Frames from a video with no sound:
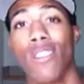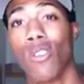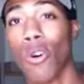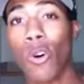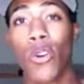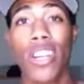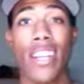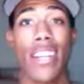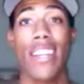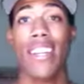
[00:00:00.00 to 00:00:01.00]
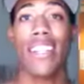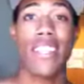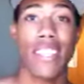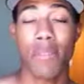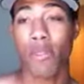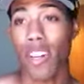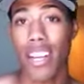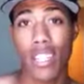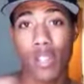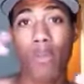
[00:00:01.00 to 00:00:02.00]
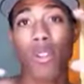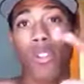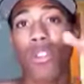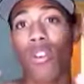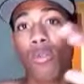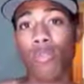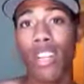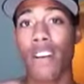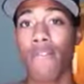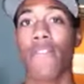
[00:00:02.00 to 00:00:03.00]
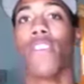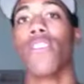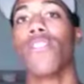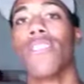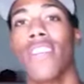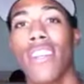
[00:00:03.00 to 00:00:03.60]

Corry is just more like a small hometown feel.